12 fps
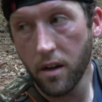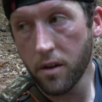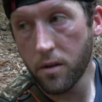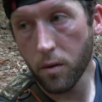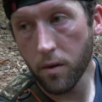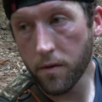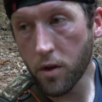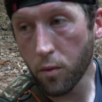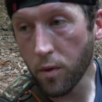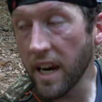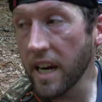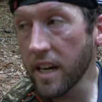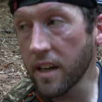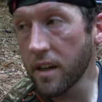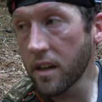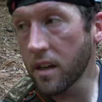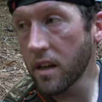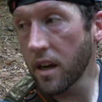sort of terrain
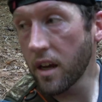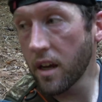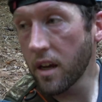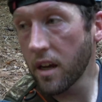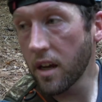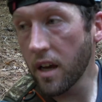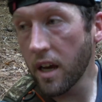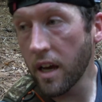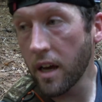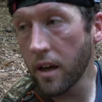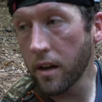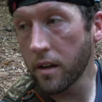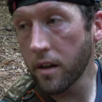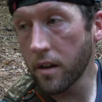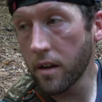and